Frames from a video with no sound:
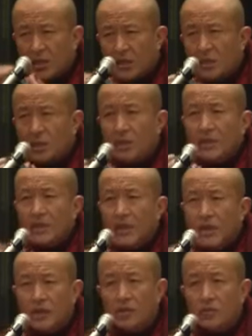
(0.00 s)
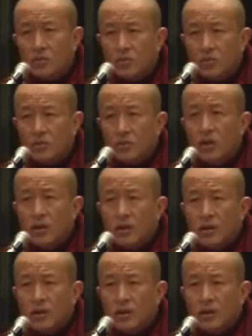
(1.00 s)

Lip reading: general language